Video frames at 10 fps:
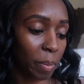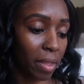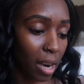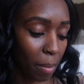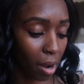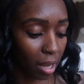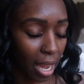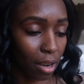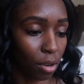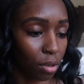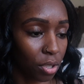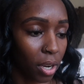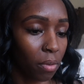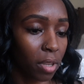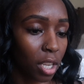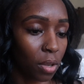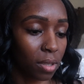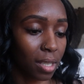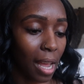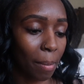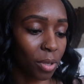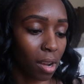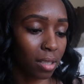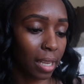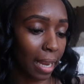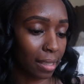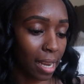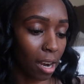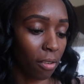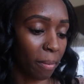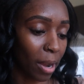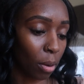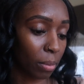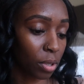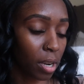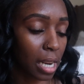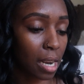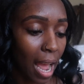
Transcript: but then I bought a Kindle, so I don't really use this app, so honestly I can take it off of my home screen.